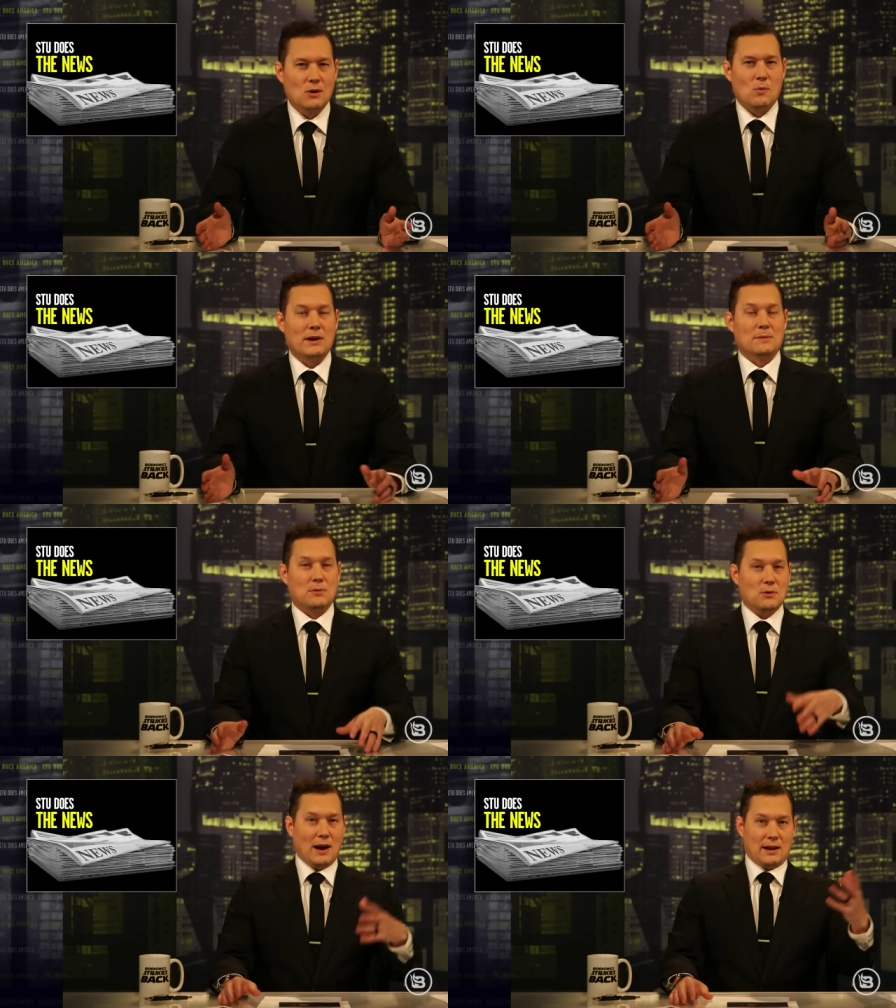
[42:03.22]
Winnie the
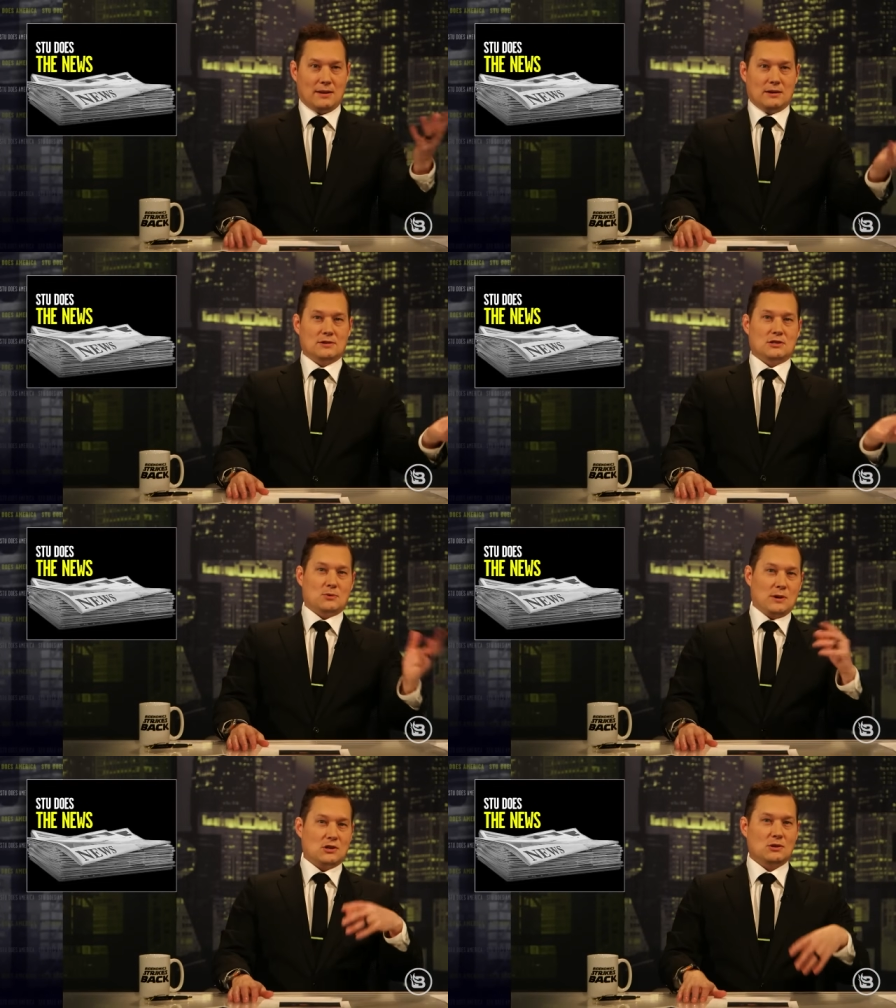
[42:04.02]
Pooh had their
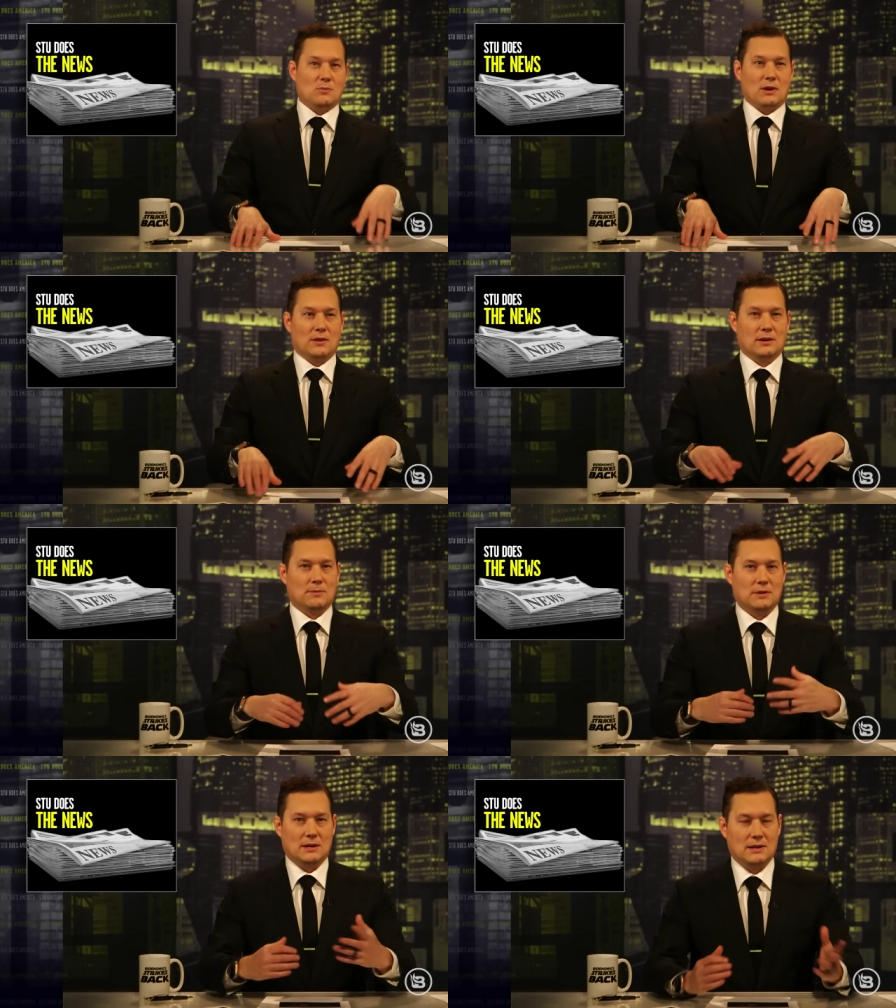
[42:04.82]
situation where the,
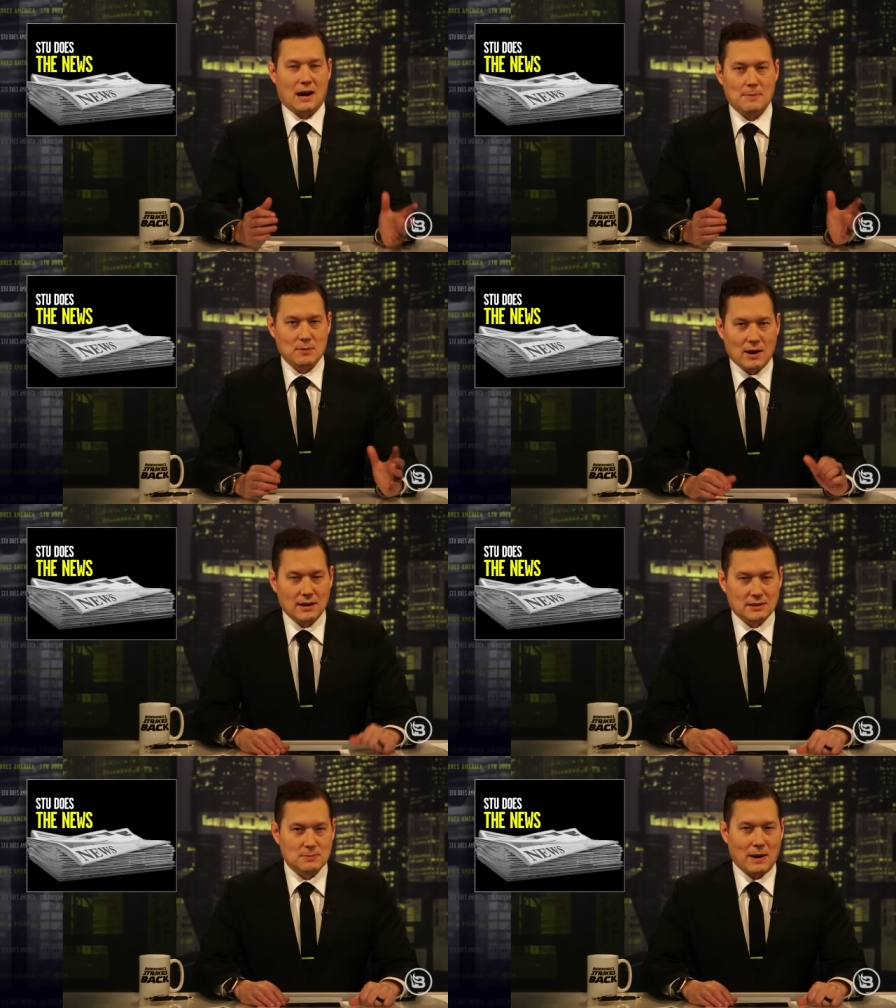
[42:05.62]
the copyright
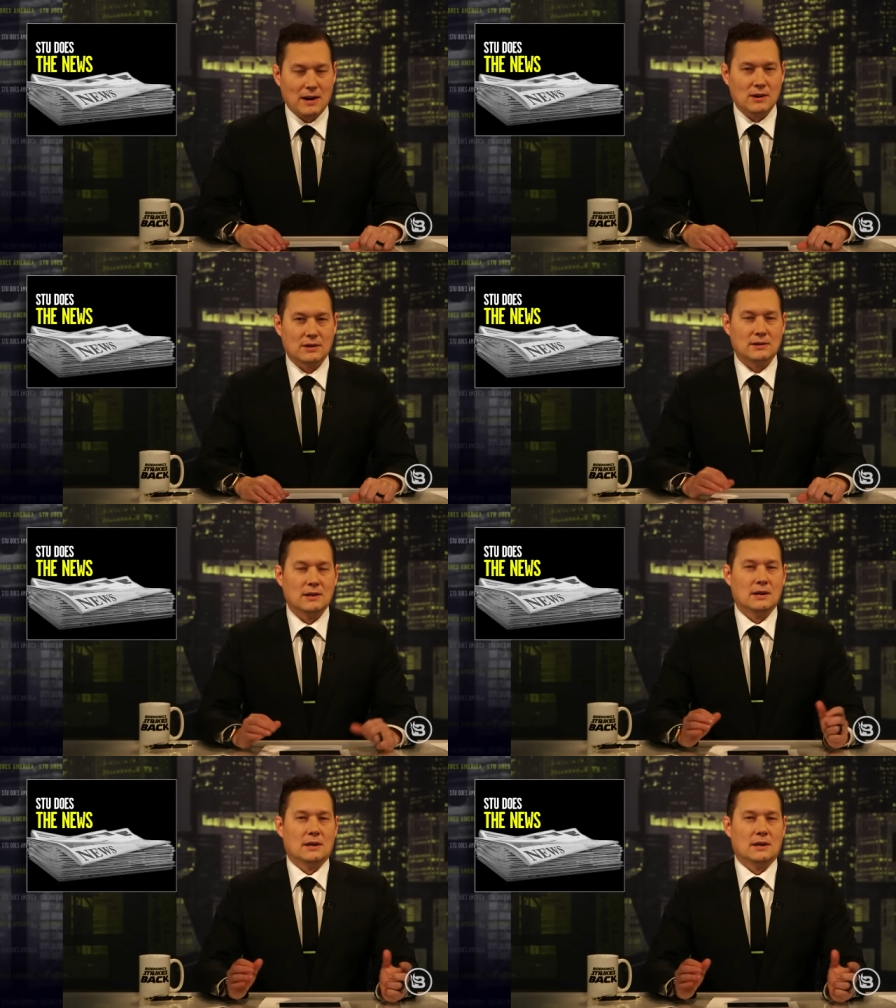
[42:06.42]
expired and,